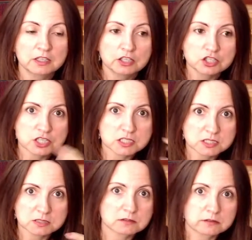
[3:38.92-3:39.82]

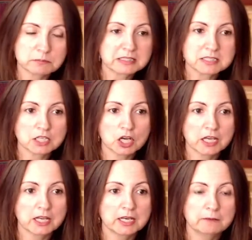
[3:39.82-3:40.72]
just mix it all
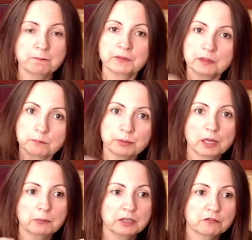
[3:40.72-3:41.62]
in and put
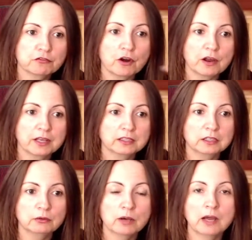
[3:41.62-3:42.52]
them in and fry it,
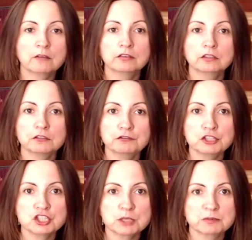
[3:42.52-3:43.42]
and you have the
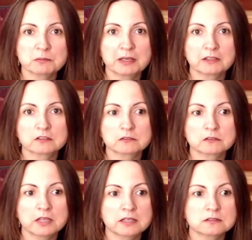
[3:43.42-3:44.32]
fish chips and make a
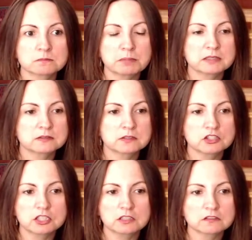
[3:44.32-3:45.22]
nice spicy
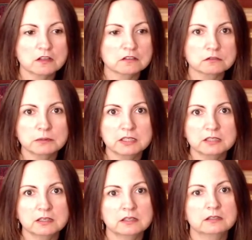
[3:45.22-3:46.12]
chili sauce with
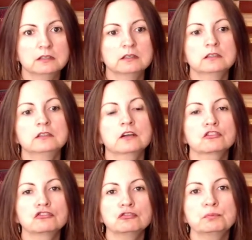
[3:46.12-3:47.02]
it, and they're
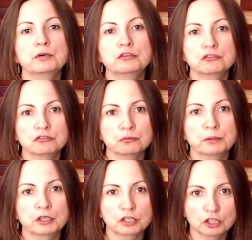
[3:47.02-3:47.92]
super,
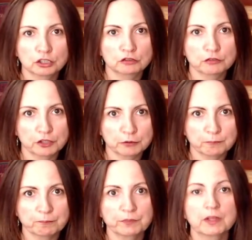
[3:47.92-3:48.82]
super good for you.
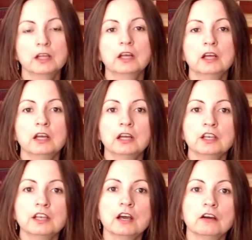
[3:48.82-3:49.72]

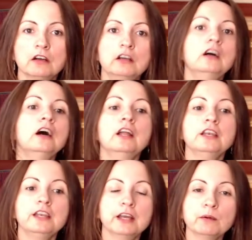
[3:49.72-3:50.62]
Now,
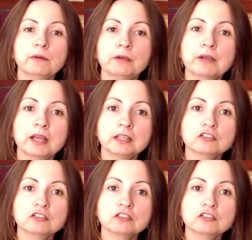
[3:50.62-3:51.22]
another way you can eat